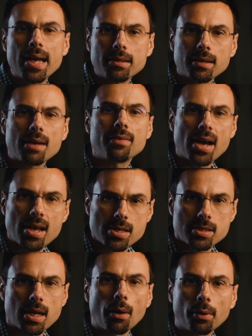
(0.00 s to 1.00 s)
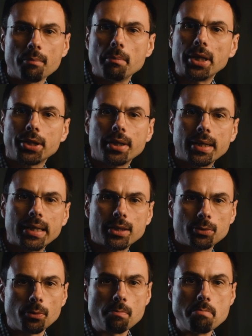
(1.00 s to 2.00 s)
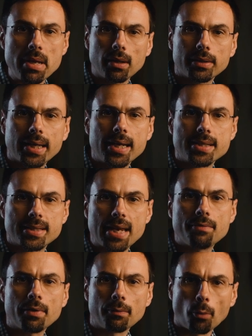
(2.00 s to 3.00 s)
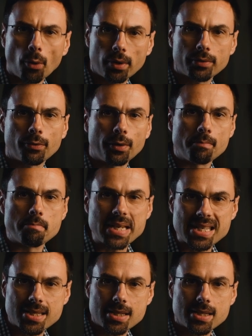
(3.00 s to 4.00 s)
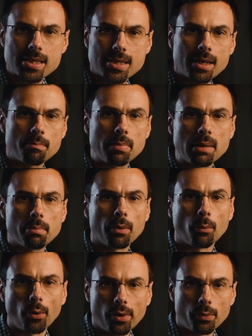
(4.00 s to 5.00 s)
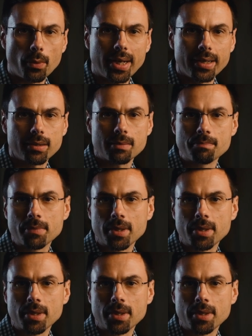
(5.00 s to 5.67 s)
At Avast, our mission is to build a safer world for businesses and people worldwide.